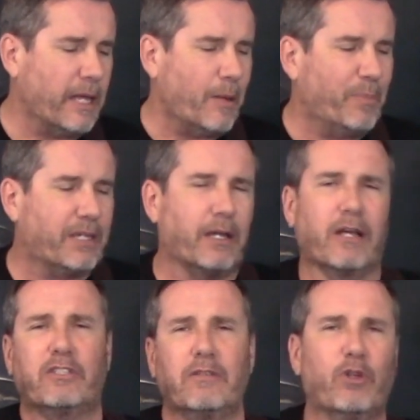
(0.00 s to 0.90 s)

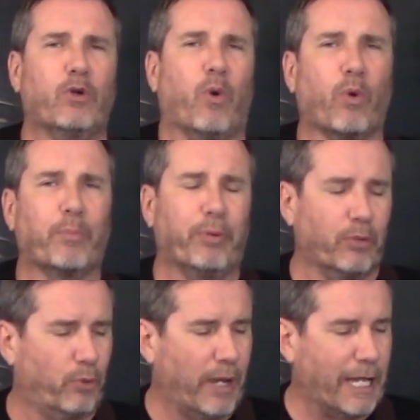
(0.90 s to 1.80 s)
because of the chord
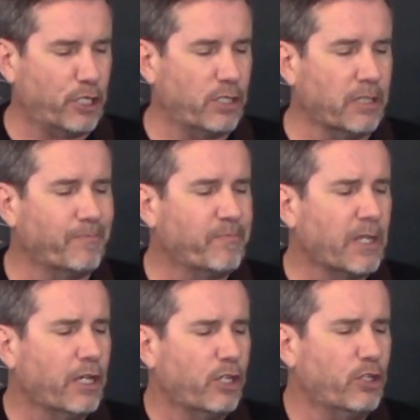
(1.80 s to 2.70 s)
progression,
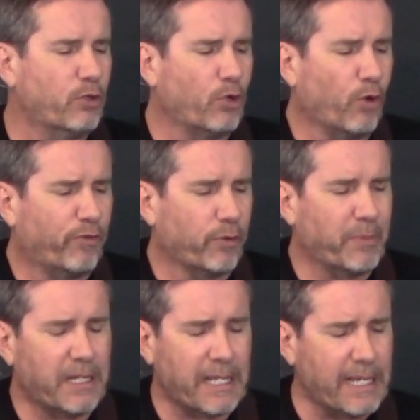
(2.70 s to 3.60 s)
you go from
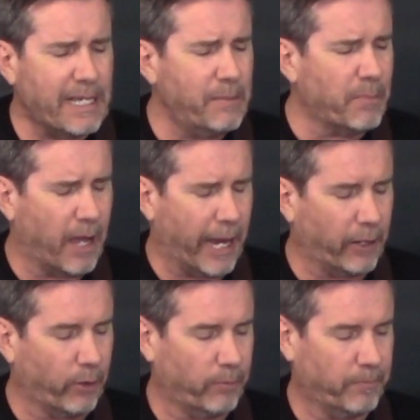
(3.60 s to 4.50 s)
an E
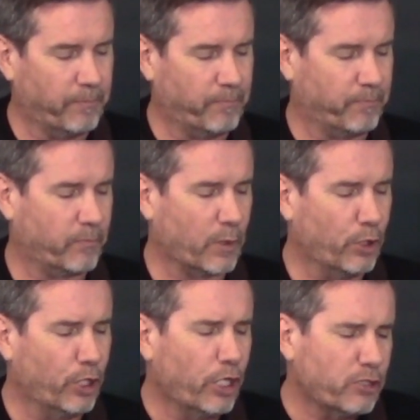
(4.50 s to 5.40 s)
minor
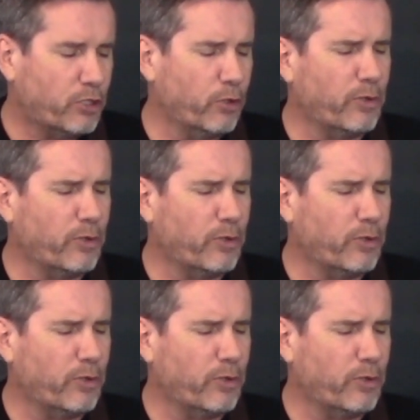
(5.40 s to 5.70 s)
to